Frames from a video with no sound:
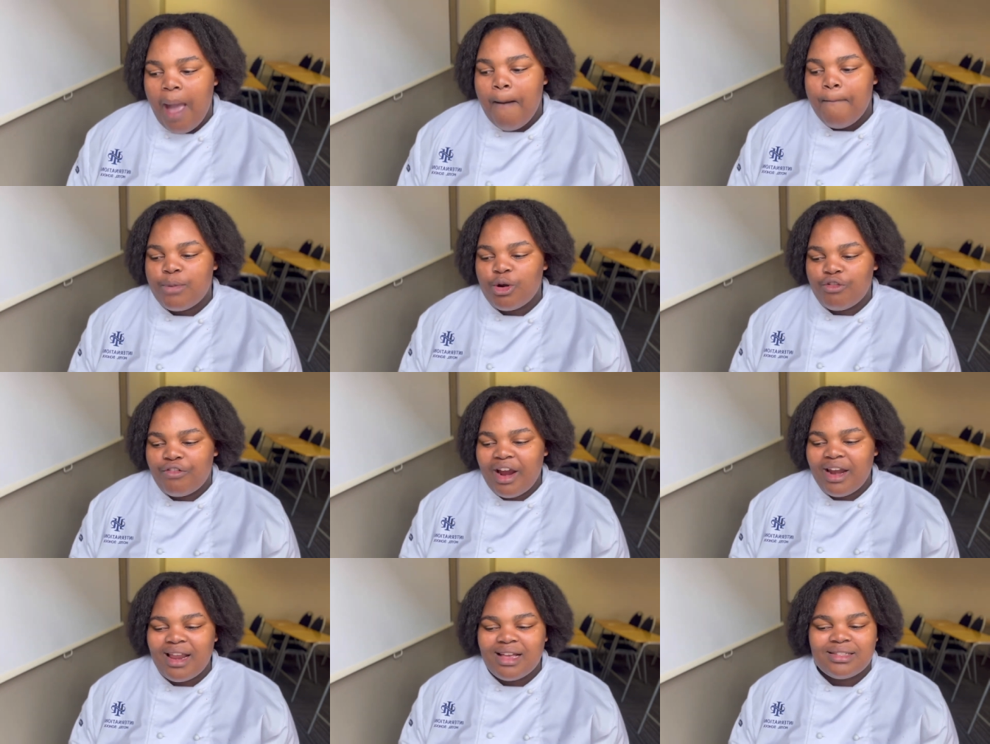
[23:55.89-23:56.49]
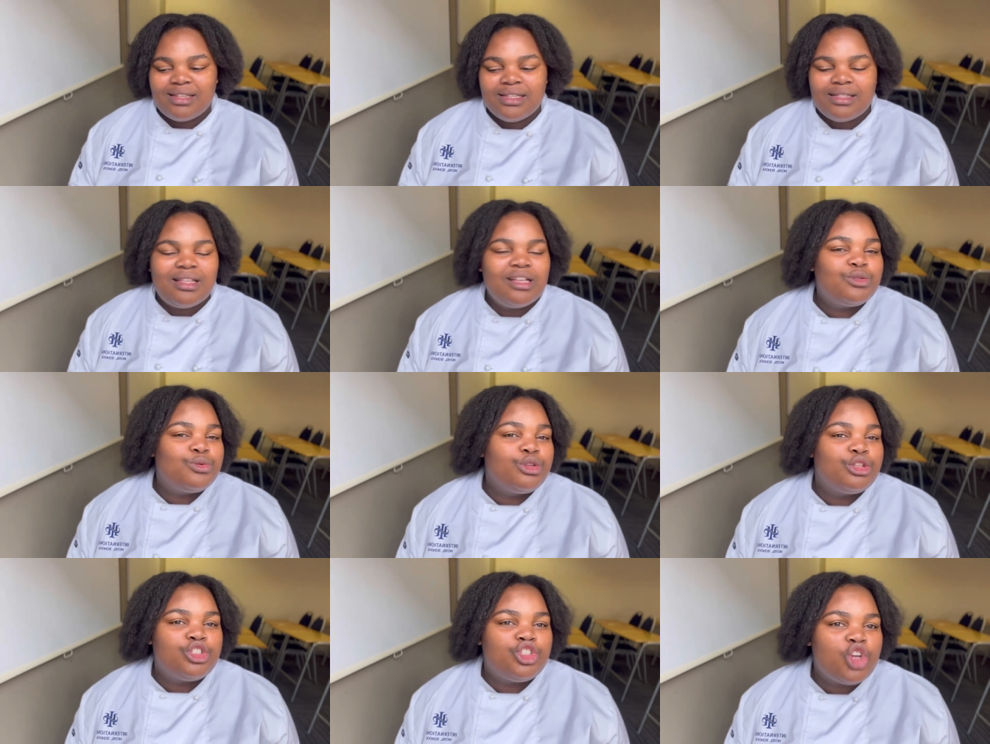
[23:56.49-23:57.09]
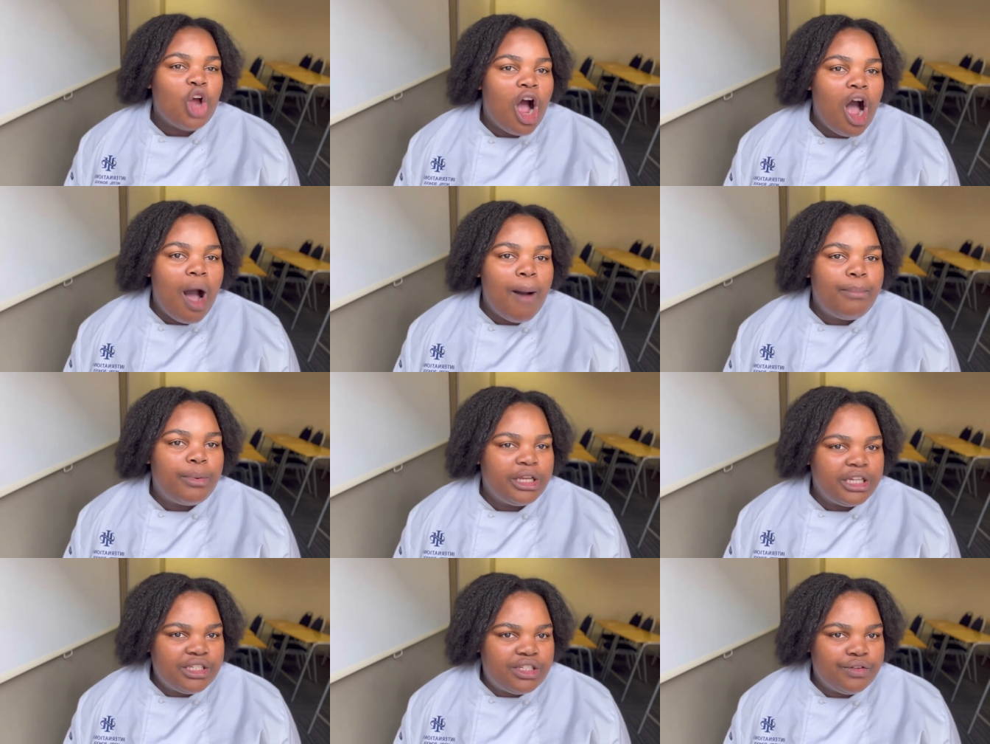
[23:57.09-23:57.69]
provide assistance with
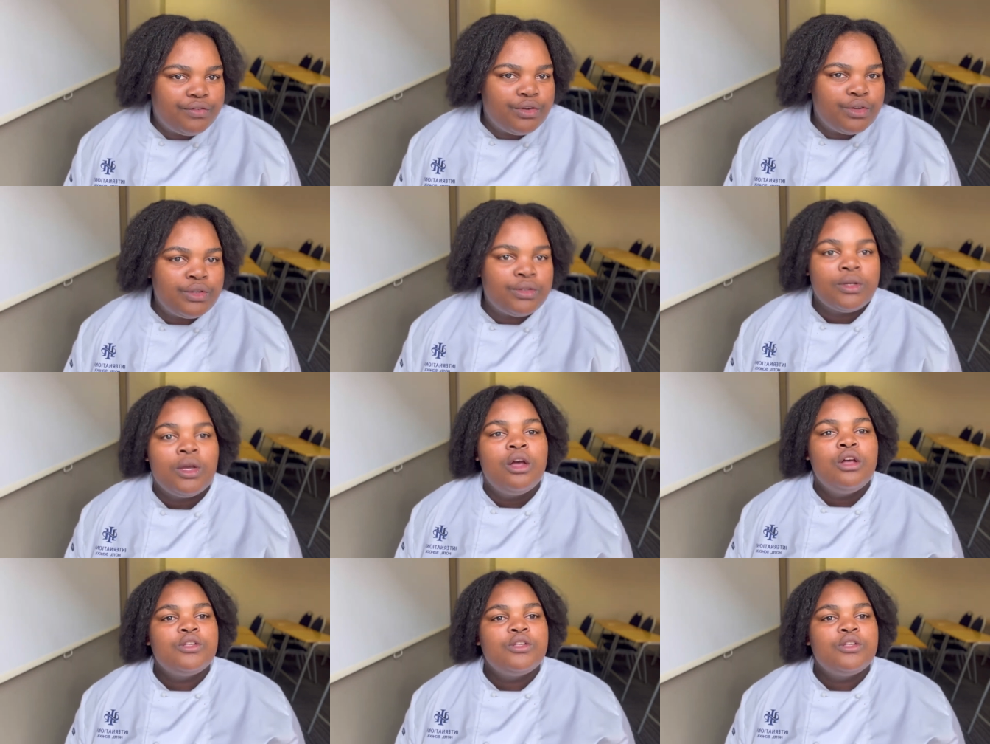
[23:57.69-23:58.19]
job interviews.